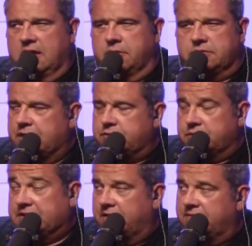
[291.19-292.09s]
it was
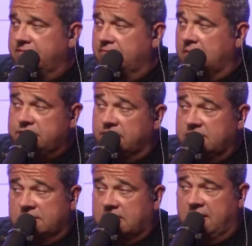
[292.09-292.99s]
interesting. Much of
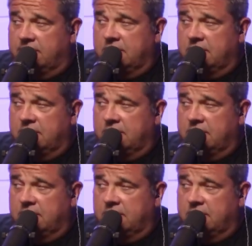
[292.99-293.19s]
the same.